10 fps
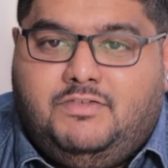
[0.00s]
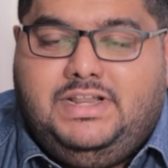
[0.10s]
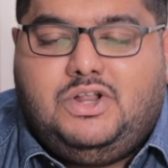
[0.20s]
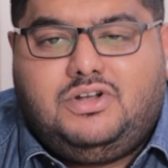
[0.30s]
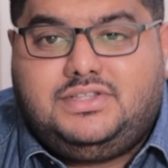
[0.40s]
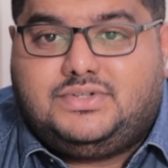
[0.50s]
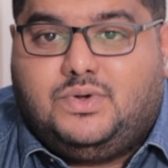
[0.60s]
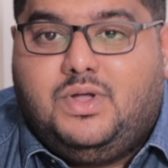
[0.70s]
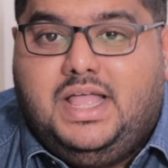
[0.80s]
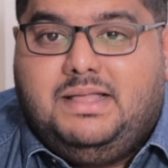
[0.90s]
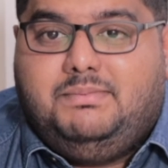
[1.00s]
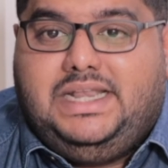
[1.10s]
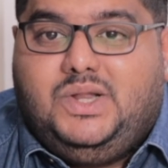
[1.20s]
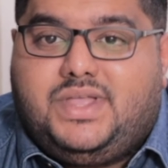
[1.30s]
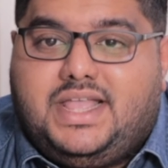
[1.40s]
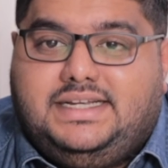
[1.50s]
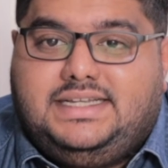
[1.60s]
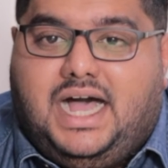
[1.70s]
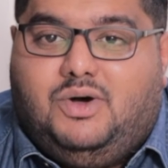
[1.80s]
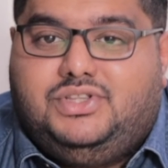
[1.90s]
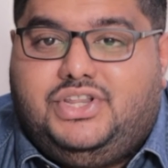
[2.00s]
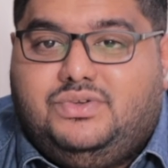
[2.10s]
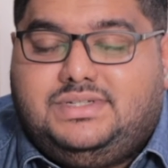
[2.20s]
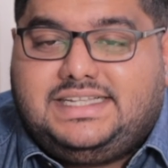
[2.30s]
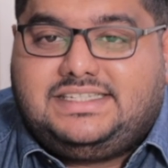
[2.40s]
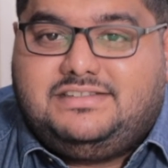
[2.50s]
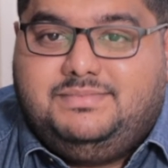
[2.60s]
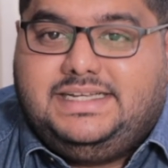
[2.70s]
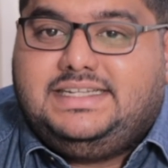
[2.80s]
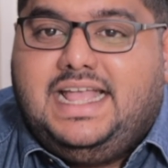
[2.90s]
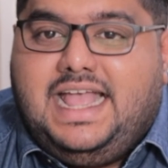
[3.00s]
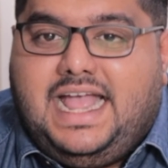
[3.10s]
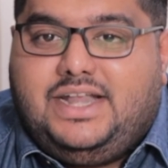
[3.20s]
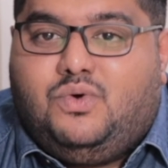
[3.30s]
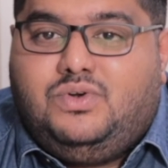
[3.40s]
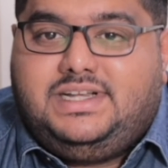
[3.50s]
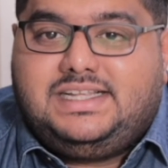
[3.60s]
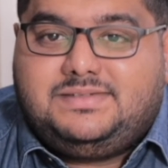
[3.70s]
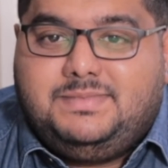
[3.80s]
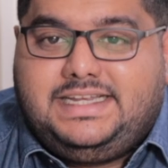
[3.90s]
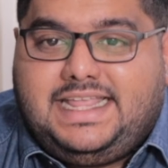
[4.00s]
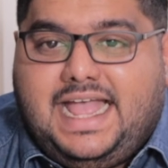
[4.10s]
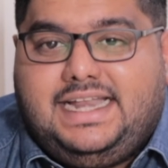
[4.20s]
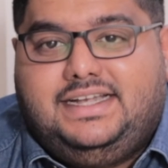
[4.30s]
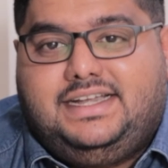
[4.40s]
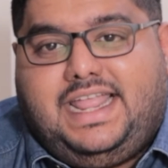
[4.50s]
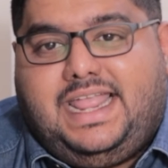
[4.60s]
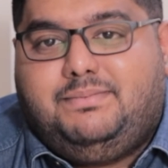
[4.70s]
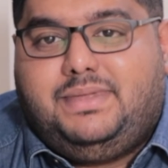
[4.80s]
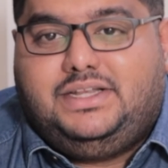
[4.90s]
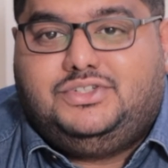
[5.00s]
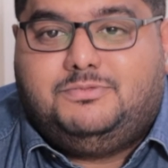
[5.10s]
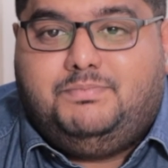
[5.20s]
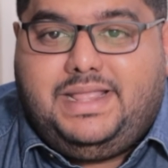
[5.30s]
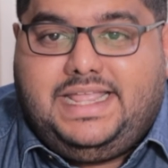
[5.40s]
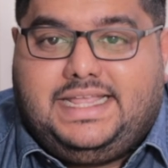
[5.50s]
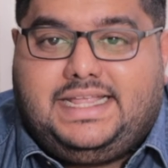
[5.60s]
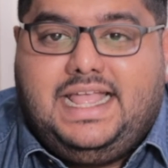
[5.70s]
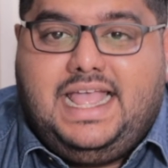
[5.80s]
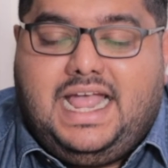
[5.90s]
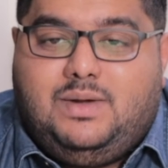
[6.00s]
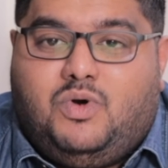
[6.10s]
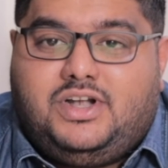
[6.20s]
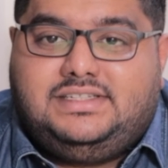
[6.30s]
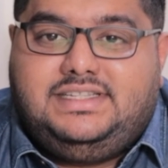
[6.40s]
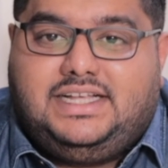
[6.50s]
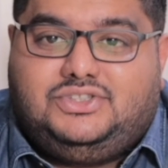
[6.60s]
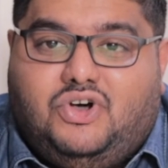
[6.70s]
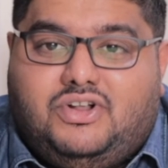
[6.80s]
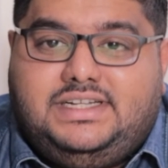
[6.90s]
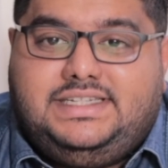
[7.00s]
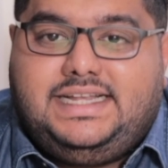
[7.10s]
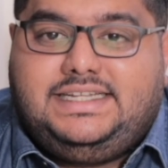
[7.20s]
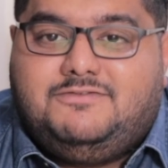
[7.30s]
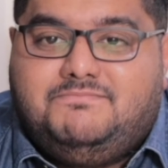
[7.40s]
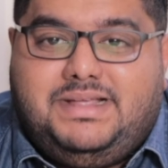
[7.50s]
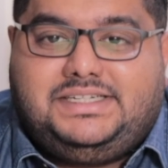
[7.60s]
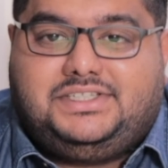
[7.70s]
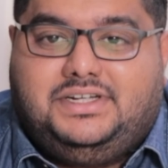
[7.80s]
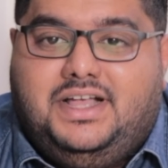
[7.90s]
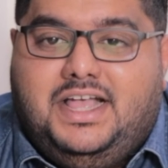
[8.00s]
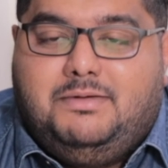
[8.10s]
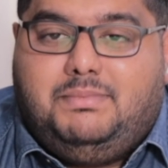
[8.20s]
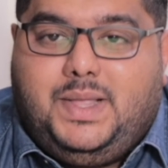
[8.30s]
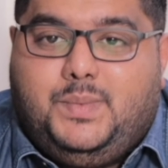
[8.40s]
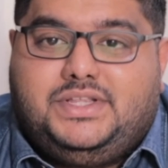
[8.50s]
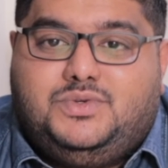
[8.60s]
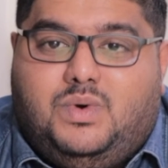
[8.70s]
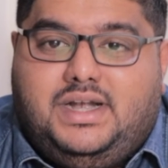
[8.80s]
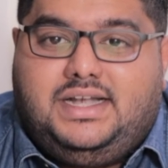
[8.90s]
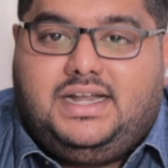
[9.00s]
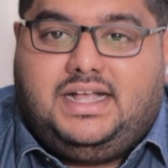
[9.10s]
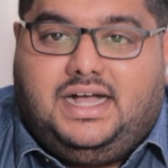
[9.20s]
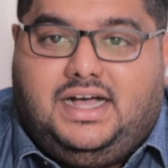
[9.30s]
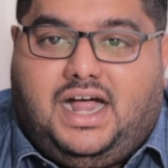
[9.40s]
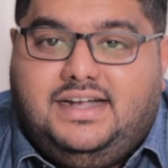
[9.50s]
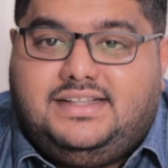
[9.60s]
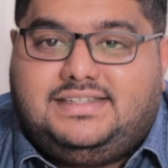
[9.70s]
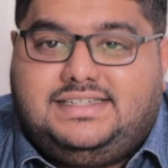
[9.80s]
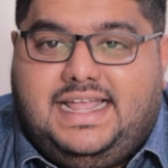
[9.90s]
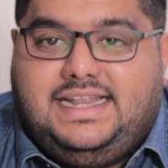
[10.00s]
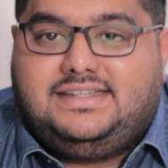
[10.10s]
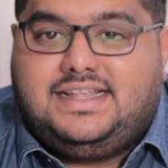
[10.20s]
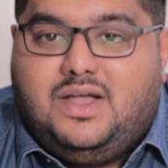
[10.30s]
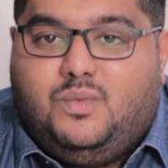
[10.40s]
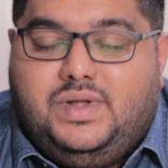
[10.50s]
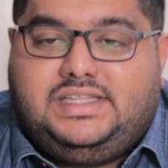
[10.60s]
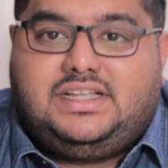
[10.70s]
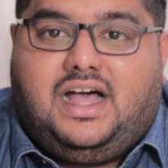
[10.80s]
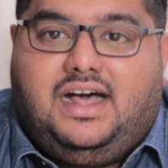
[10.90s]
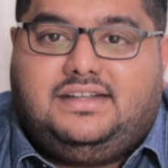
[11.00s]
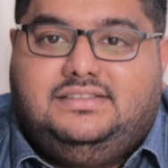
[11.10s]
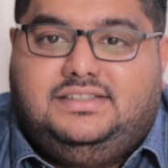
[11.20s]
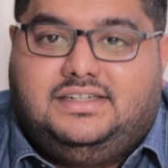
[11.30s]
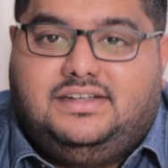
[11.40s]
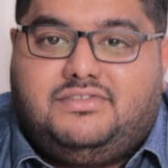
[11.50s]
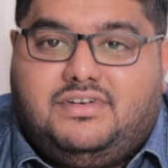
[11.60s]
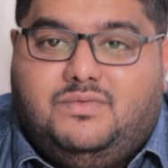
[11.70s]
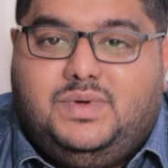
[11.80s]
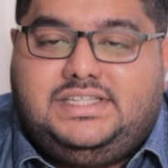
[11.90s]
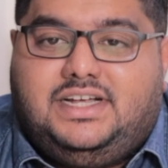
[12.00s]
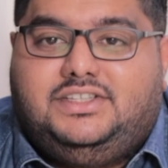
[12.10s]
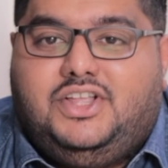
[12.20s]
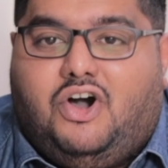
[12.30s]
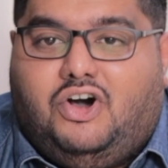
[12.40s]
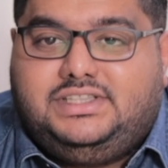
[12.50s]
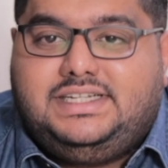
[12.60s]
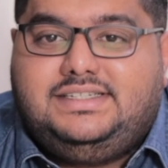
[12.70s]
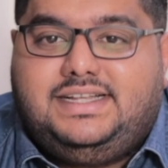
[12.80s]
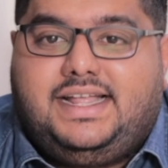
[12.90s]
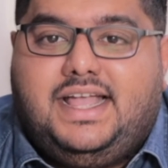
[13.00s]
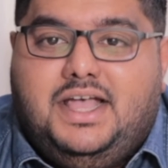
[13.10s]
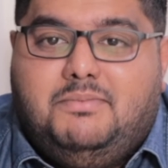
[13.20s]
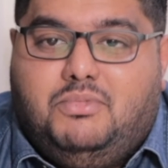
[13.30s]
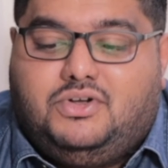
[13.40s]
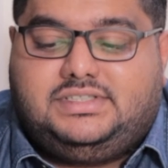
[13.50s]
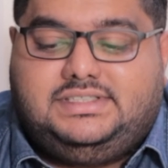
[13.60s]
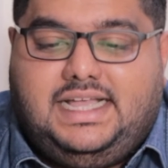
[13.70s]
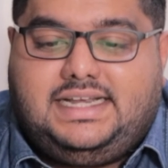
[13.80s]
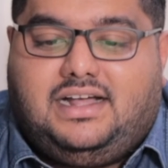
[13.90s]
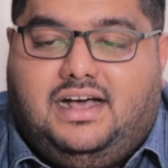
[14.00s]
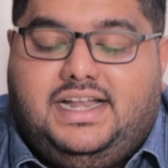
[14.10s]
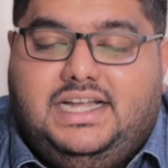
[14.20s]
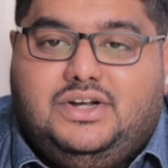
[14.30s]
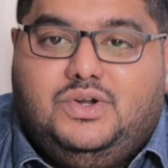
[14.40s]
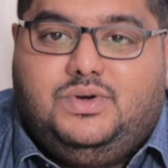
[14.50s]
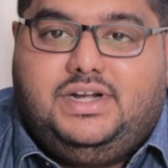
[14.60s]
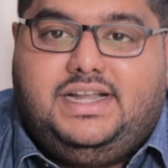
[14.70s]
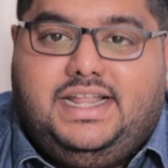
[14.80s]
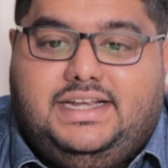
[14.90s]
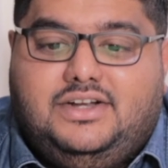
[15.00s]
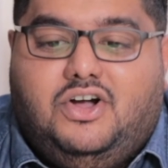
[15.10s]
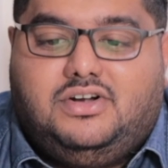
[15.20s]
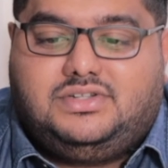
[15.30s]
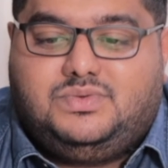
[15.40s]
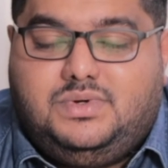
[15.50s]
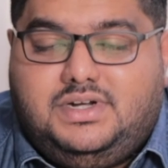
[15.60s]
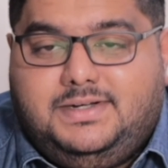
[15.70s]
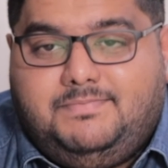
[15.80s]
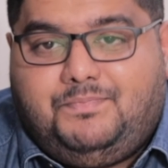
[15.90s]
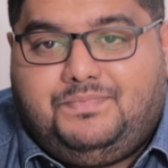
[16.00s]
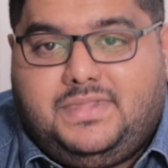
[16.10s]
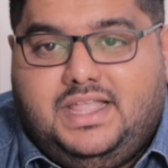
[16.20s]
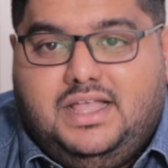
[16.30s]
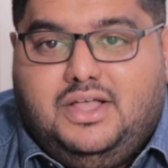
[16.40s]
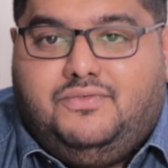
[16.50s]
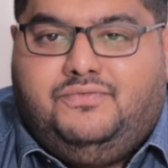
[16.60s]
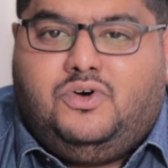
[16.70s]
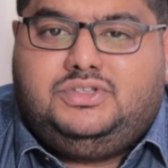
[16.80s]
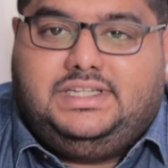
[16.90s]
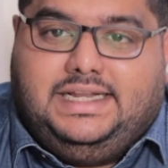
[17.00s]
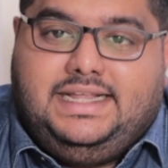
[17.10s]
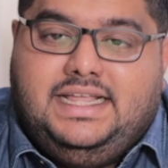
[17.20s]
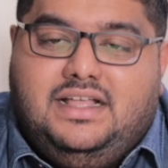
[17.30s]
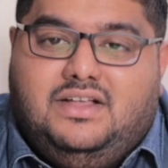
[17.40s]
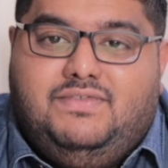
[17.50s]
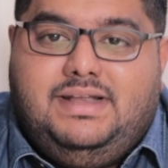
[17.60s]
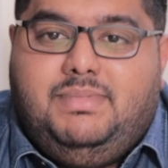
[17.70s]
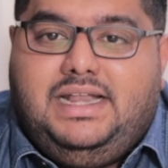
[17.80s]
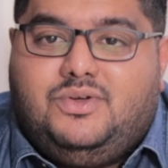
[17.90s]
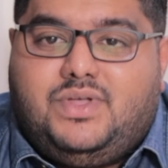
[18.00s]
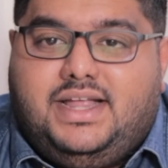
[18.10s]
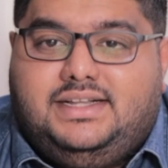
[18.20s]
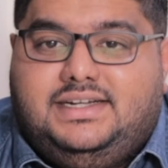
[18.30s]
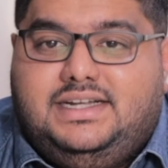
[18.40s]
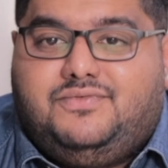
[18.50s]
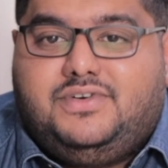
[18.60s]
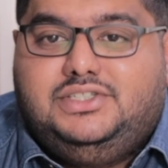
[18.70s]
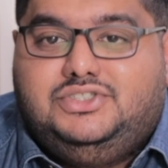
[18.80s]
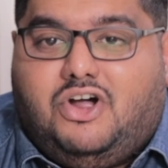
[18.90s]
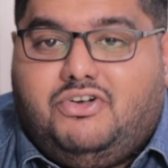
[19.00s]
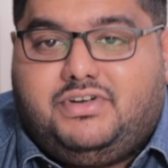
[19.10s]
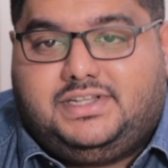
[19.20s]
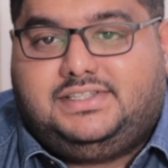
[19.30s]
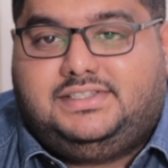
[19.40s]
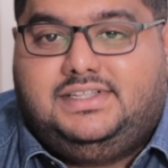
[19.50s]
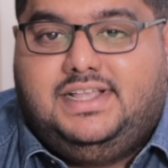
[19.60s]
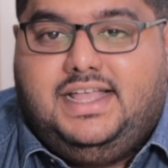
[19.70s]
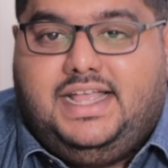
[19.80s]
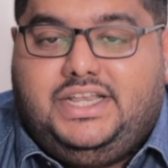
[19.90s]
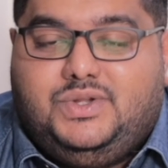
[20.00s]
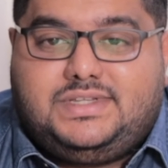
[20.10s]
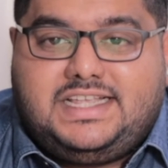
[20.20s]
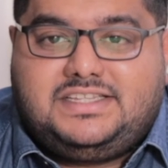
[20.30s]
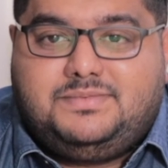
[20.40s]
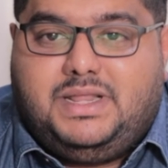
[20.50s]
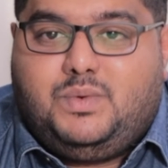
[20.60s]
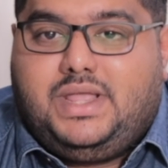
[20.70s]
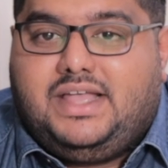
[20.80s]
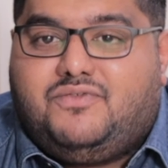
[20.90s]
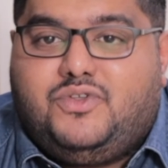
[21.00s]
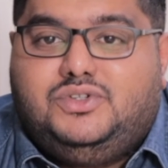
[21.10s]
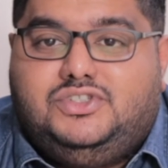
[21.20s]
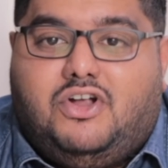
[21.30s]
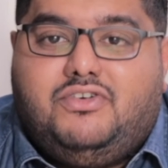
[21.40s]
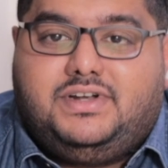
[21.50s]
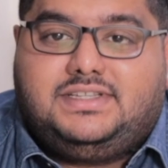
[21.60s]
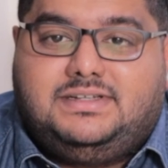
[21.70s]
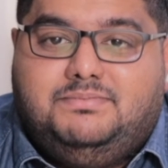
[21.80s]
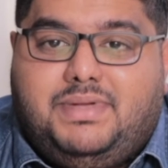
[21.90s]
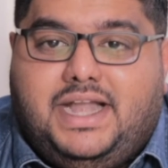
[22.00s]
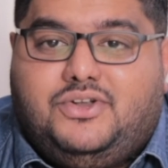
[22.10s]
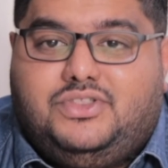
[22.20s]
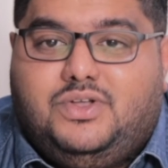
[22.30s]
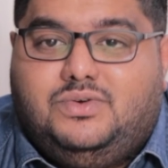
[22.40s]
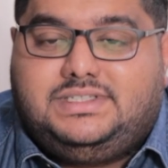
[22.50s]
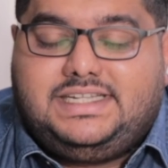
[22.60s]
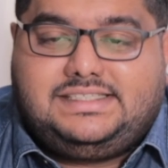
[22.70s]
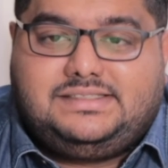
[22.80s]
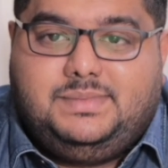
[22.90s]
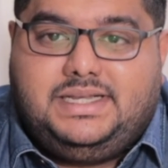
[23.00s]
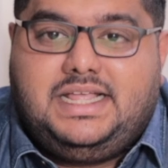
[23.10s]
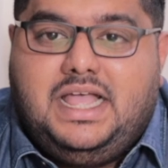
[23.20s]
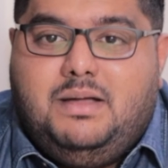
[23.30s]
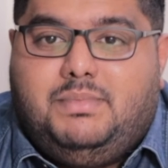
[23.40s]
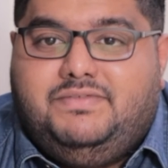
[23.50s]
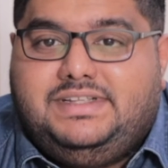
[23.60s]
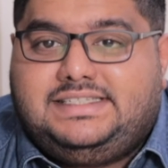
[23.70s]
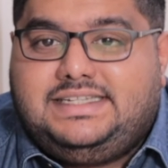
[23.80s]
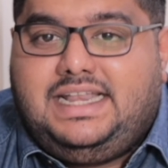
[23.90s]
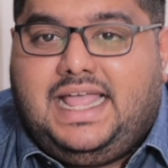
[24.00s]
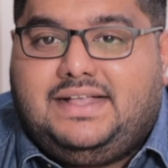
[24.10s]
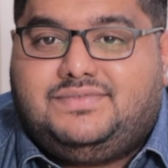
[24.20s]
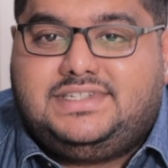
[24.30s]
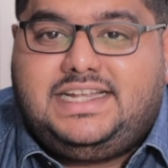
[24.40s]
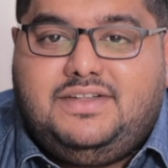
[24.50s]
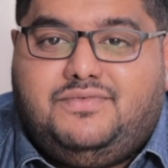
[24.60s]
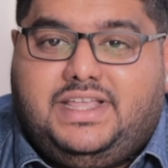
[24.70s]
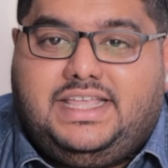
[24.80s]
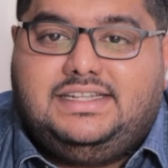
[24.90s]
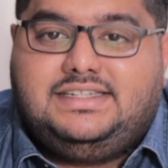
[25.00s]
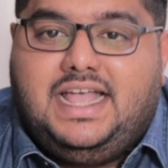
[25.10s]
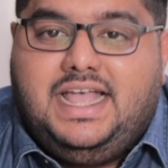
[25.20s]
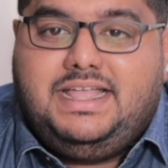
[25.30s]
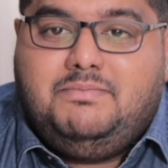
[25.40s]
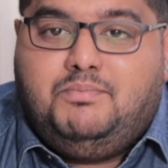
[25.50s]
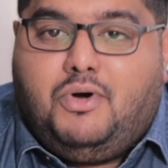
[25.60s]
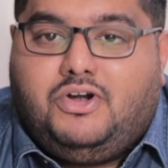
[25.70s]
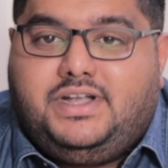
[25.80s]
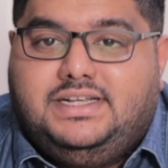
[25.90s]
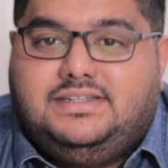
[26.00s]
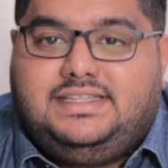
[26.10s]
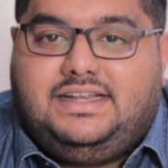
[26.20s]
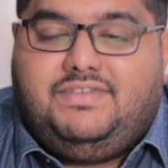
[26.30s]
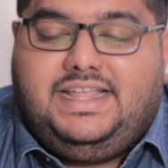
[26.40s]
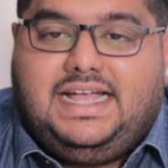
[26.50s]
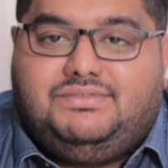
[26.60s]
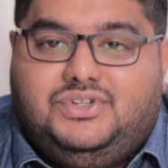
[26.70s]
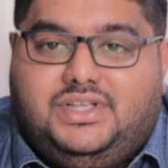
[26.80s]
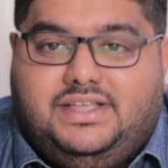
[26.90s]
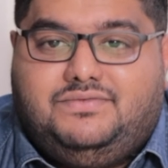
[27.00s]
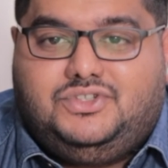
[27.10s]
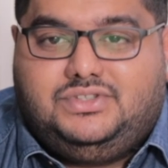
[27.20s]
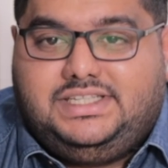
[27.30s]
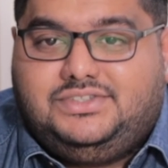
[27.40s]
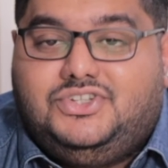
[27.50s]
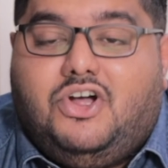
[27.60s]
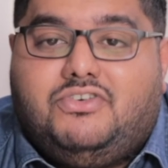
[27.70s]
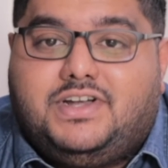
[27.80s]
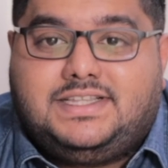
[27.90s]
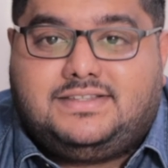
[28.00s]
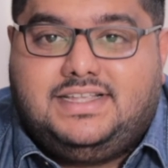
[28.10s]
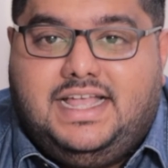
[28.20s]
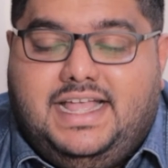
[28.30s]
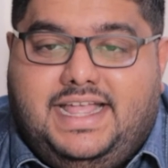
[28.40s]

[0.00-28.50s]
We'll also be looking at how the New Testament and Old Testament canon came into being and what is the authoritative measure by which one understands which are the authentic books that are included in God's Word. Fourthly, we'll be looking at the different genres. In New Testament, we have few genres compared to the Old Testament, but we still have significant importance that we have to give to these genres.